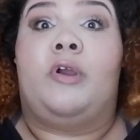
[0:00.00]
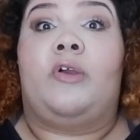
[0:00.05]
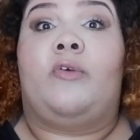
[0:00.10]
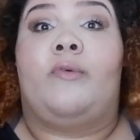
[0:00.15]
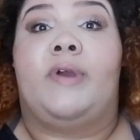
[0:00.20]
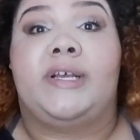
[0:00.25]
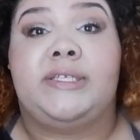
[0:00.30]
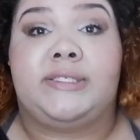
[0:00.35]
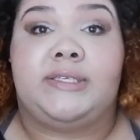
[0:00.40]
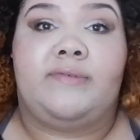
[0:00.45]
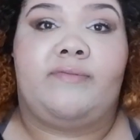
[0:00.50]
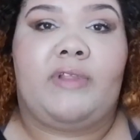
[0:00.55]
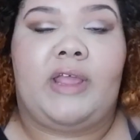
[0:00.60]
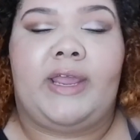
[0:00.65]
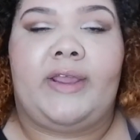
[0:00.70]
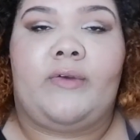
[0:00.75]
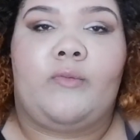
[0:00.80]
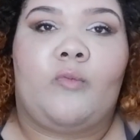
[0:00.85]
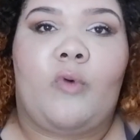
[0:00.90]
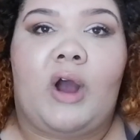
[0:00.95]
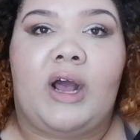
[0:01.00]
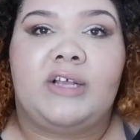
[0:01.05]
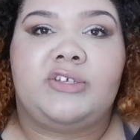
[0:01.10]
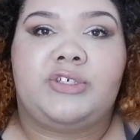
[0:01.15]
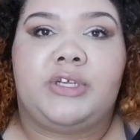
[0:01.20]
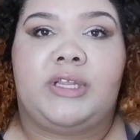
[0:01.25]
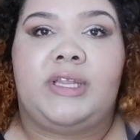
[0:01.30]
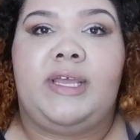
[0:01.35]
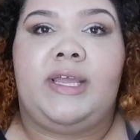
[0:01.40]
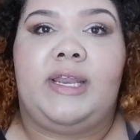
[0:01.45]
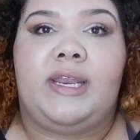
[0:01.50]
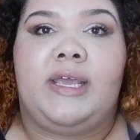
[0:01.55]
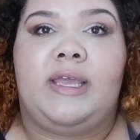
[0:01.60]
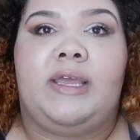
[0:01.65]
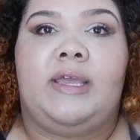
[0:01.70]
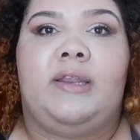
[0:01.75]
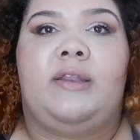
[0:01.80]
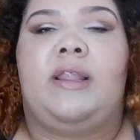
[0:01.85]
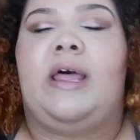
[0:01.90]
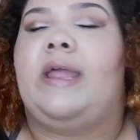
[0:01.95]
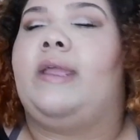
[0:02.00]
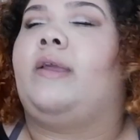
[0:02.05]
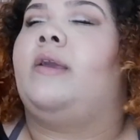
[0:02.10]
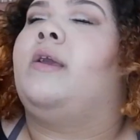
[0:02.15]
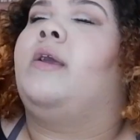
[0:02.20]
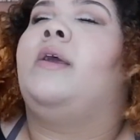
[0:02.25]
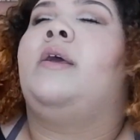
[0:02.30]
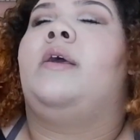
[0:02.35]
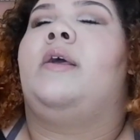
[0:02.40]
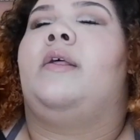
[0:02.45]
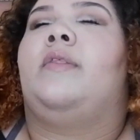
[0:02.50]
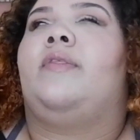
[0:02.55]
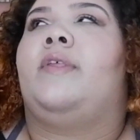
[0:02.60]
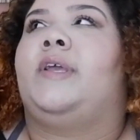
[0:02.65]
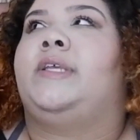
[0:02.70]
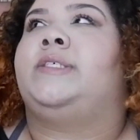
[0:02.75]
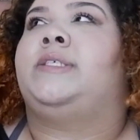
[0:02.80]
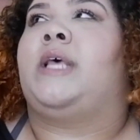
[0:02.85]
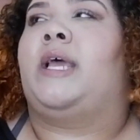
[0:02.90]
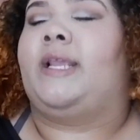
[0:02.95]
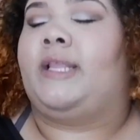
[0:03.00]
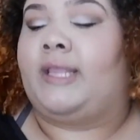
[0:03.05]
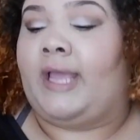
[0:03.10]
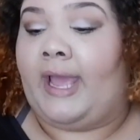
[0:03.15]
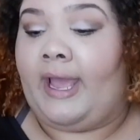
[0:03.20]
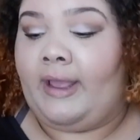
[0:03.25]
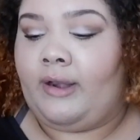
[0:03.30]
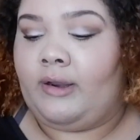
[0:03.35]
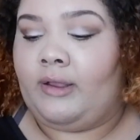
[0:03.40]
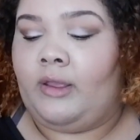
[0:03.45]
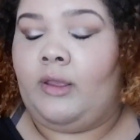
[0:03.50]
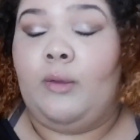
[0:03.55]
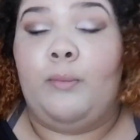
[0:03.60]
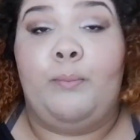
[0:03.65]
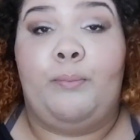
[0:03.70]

aggressive like wash cleaning and like things like that.